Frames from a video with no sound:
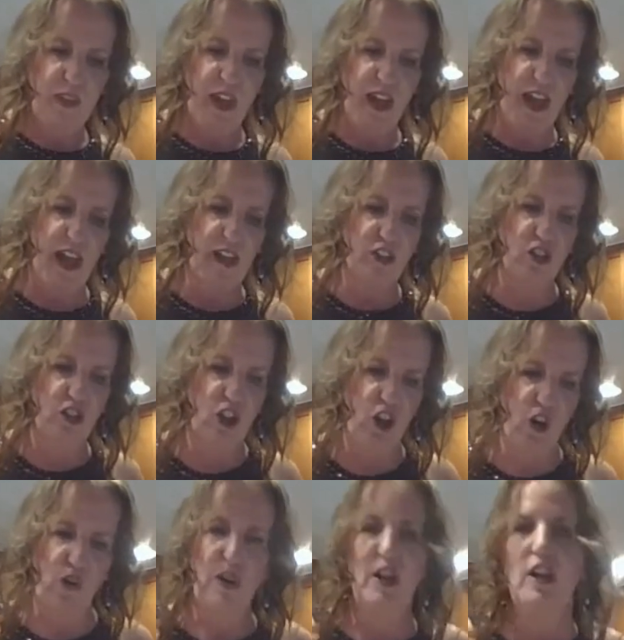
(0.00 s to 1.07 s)
And
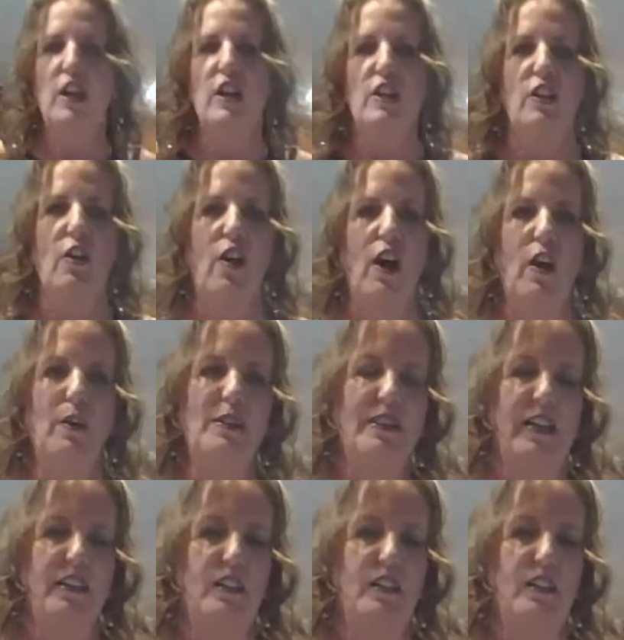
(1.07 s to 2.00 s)
so, you know, I always like